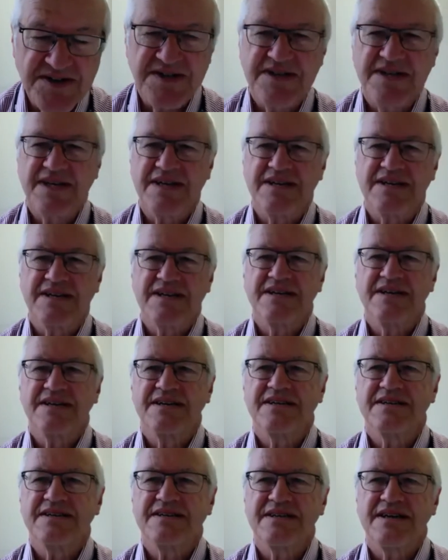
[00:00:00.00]

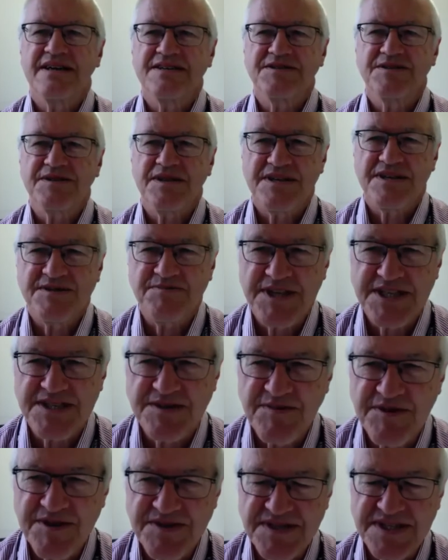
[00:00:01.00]
And as
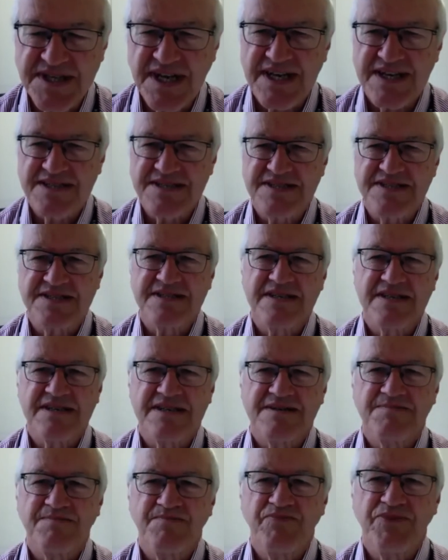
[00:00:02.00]
Massimo says,
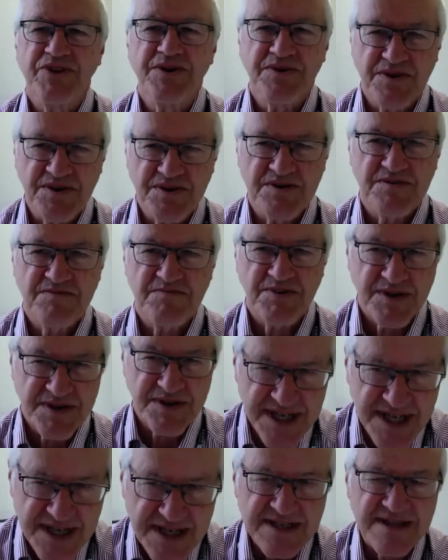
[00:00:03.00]
you couldn't
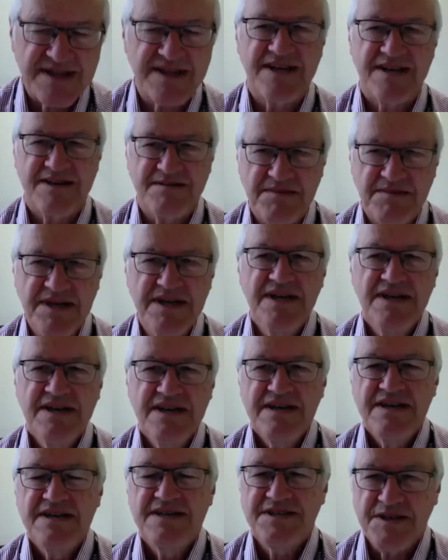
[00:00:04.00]
predict them
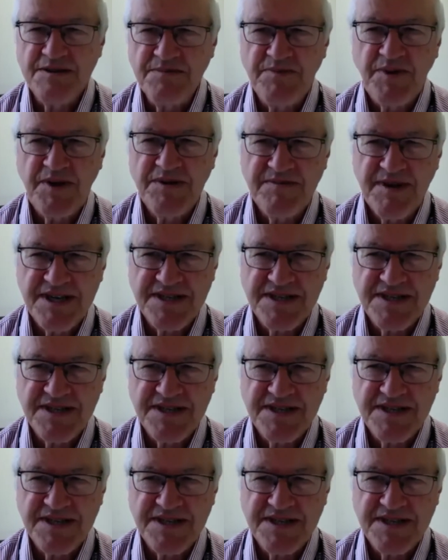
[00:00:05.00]
simply by